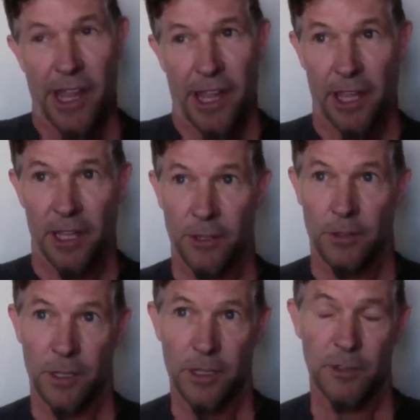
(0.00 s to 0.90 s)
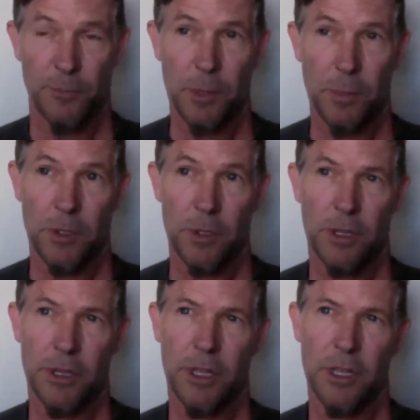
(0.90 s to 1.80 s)
and you look at the people
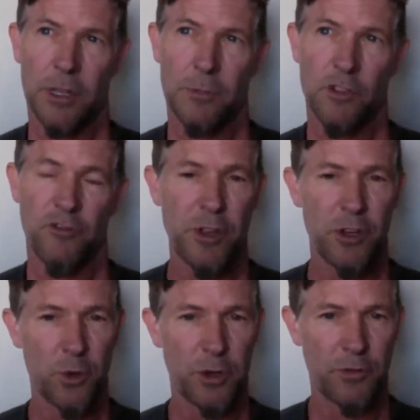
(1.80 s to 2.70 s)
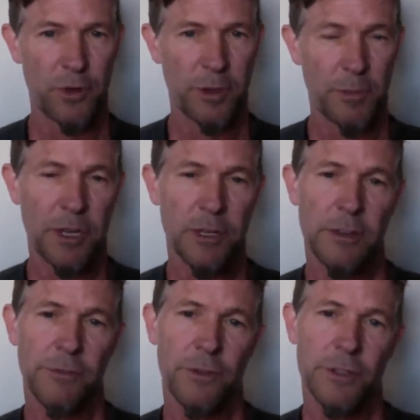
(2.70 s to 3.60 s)
in the movement who have really made a
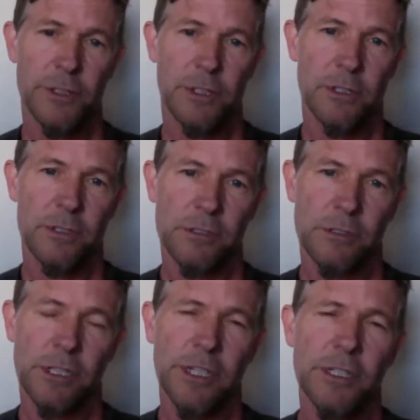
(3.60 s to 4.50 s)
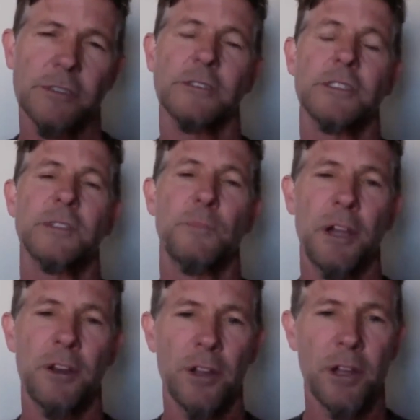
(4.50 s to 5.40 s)
difference and like
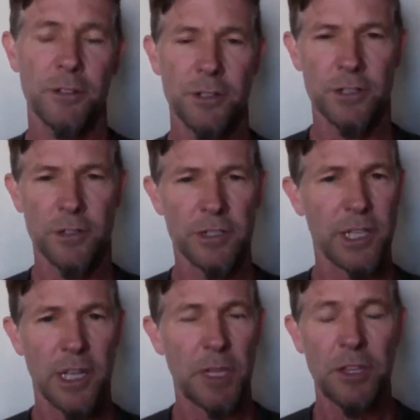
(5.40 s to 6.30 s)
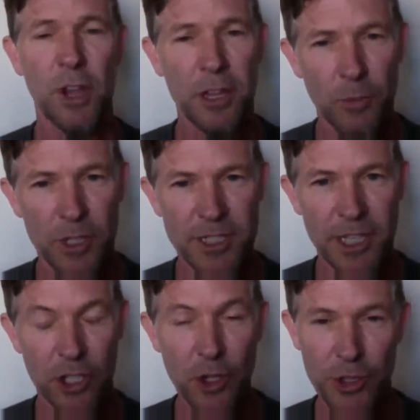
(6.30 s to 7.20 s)
inspired others to do the same. And they're not the ones
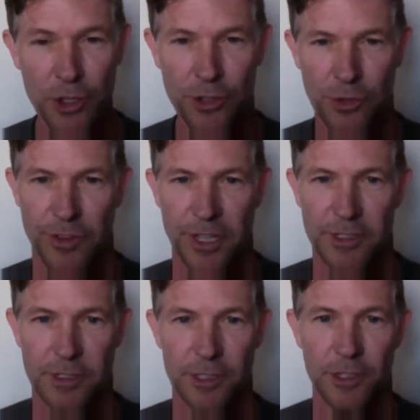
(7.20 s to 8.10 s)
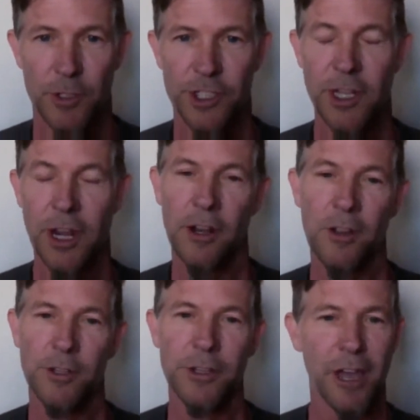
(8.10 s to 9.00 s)
saying, you should do this. You know what you got to do?
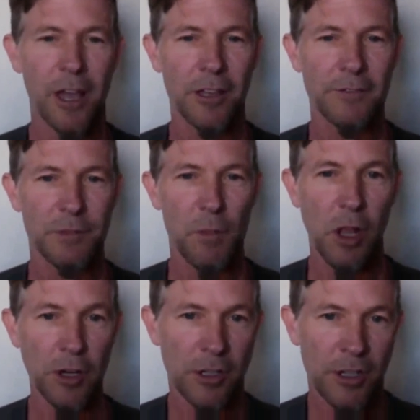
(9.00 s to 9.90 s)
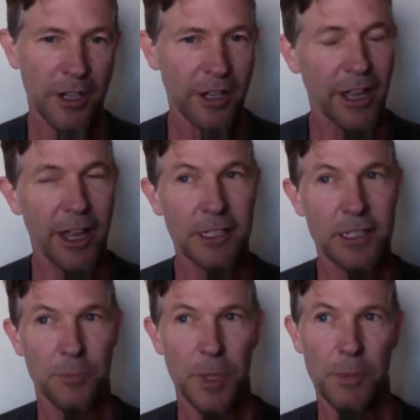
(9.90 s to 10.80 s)
You got to live smaller. It's
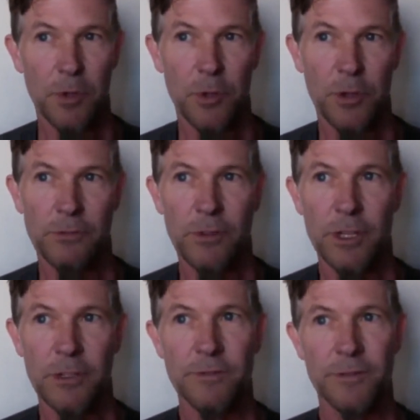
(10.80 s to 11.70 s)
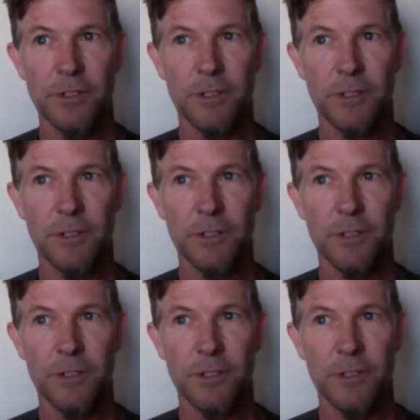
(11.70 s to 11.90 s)
the people who have lived